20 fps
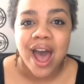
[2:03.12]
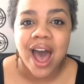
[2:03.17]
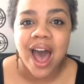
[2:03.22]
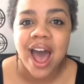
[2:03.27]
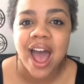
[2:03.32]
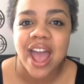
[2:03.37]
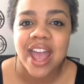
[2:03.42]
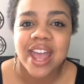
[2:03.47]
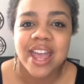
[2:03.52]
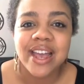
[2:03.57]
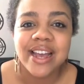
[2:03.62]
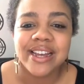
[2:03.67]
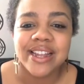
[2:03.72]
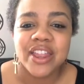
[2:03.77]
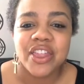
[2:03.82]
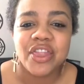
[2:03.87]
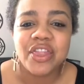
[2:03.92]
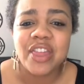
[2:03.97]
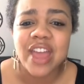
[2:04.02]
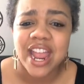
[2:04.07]
I
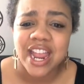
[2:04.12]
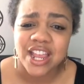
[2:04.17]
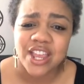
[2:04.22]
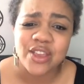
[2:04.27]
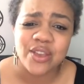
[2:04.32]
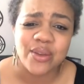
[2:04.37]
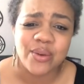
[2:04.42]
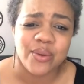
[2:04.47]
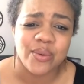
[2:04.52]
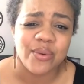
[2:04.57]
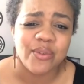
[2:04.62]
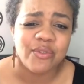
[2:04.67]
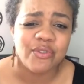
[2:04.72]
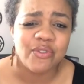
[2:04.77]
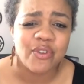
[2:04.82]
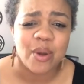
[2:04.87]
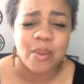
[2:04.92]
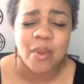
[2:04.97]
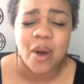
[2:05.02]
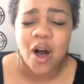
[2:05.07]
thank you
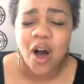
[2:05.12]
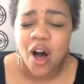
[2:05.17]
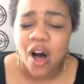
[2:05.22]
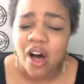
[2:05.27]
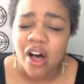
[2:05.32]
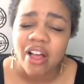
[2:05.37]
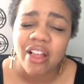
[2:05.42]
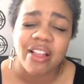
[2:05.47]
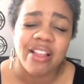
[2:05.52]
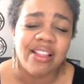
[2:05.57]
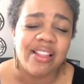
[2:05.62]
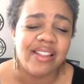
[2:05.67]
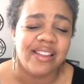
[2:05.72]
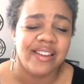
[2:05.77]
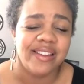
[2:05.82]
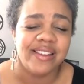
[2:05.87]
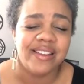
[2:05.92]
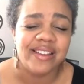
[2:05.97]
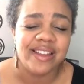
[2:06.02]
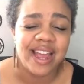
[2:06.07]
from
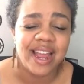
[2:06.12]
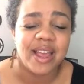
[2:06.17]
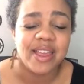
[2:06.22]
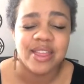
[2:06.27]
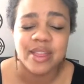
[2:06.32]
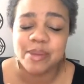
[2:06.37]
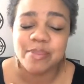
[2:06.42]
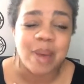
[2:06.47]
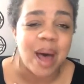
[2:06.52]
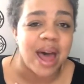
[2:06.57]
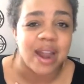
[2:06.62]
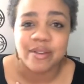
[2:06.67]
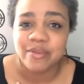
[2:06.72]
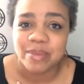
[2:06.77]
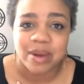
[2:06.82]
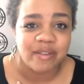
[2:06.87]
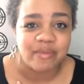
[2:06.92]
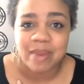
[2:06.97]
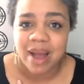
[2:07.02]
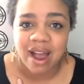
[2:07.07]
all, like, the
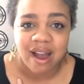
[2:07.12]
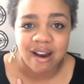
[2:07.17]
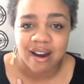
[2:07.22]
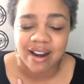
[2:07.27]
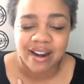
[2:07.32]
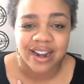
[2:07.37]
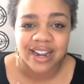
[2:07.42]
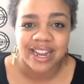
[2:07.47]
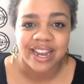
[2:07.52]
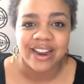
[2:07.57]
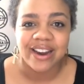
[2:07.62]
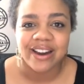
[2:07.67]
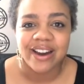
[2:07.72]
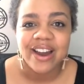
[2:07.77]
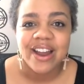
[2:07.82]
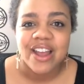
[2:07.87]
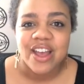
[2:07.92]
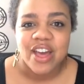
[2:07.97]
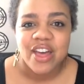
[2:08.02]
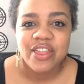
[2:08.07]
bottom of my heart here
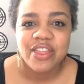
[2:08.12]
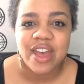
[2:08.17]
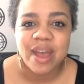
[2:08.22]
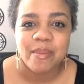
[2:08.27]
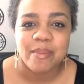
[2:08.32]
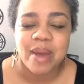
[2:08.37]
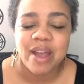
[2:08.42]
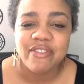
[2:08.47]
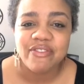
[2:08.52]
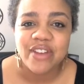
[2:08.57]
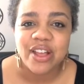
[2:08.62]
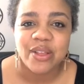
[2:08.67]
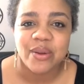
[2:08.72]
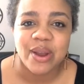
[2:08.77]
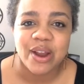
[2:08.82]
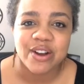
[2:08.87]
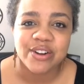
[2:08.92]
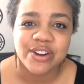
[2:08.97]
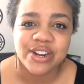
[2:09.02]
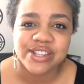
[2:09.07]
that my fellow
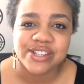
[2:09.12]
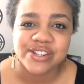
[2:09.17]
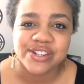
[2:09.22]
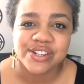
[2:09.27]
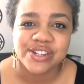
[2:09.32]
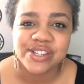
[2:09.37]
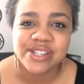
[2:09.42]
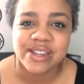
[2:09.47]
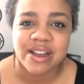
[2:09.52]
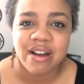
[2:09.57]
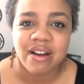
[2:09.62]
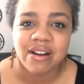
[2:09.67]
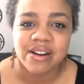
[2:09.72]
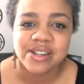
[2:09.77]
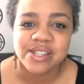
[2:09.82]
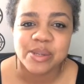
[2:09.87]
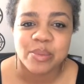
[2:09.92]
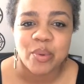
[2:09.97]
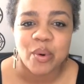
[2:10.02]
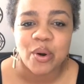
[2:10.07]
hairdressers
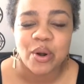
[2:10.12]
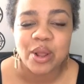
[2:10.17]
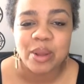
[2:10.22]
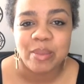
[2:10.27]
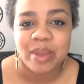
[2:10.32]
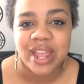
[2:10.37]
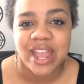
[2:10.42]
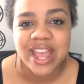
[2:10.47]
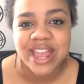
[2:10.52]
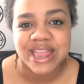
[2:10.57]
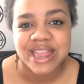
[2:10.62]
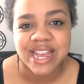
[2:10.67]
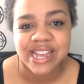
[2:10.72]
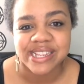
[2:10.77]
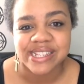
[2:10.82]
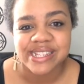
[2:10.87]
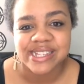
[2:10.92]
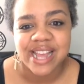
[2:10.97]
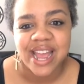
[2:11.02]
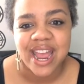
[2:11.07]
are supporting me in
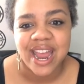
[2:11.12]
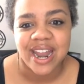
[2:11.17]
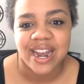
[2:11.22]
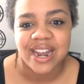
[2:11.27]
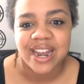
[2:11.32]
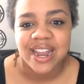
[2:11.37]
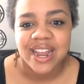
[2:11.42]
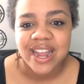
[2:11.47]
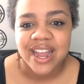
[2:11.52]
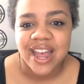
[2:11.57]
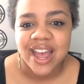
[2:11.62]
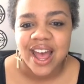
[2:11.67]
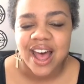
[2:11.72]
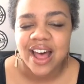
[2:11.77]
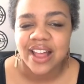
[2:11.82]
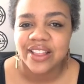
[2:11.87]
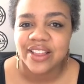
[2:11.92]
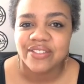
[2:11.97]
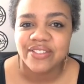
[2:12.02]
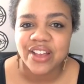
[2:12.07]
this, and
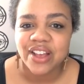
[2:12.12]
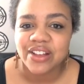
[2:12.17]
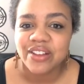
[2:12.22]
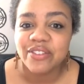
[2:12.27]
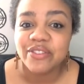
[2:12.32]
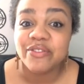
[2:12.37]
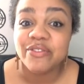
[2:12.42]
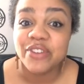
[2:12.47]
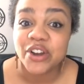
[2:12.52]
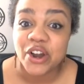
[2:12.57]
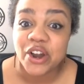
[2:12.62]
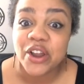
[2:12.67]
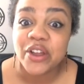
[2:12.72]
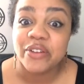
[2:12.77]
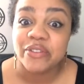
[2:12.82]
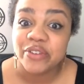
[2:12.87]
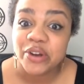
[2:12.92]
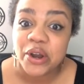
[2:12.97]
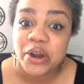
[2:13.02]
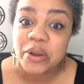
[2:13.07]
I love y'all very,
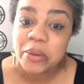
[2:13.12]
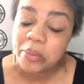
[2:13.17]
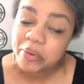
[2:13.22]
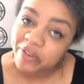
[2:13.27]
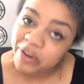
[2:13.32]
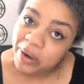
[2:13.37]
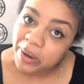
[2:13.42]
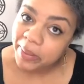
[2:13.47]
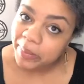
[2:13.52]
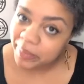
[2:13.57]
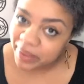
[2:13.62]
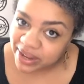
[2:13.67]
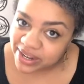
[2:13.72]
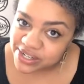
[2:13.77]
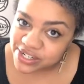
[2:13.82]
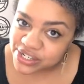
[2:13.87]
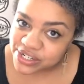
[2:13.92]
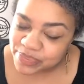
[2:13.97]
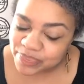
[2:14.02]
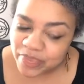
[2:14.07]
very, very
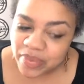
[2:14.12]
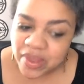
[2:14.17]
much.